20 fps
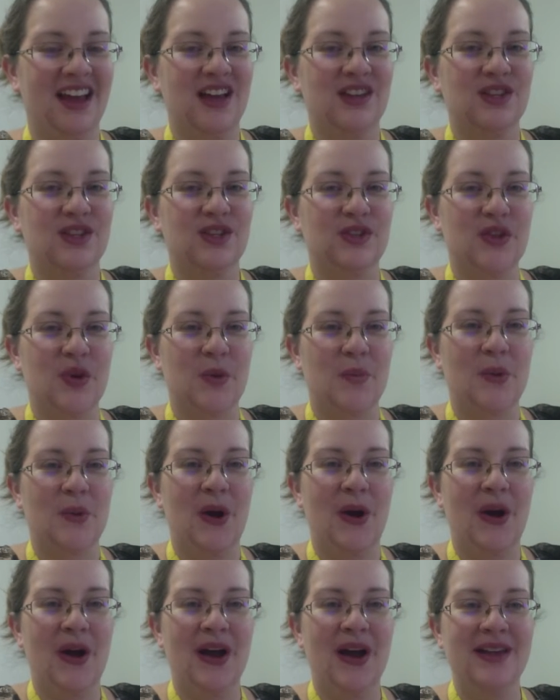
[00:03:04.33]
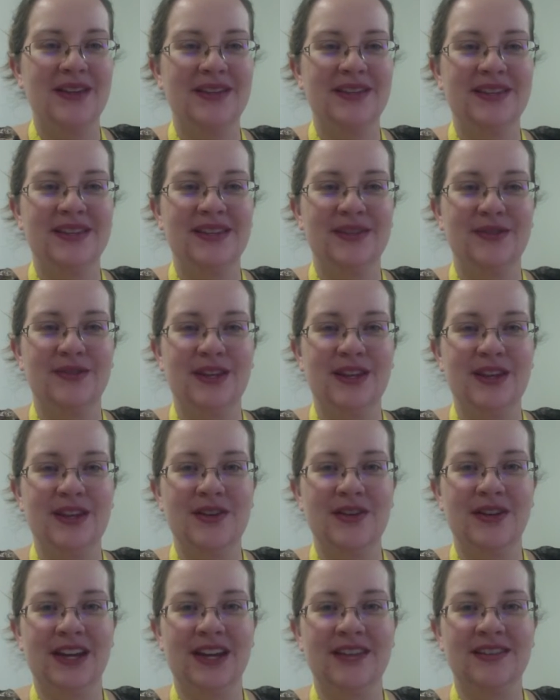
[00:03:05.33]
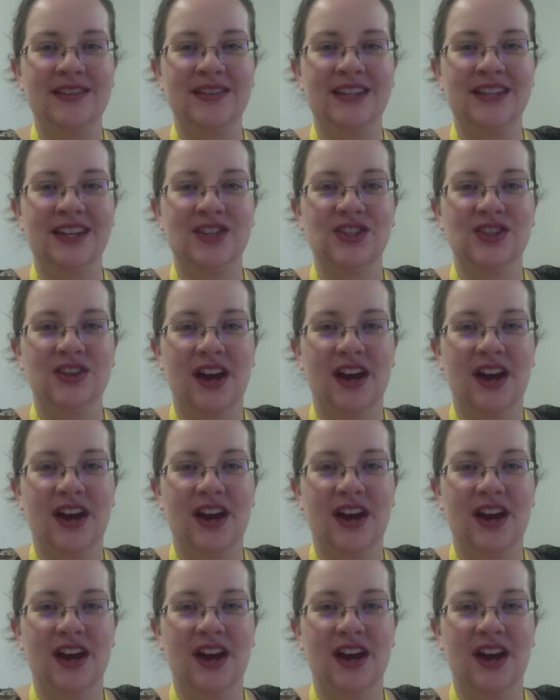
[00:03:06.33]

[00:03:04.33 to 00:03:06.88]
So pause this video, guest teacher,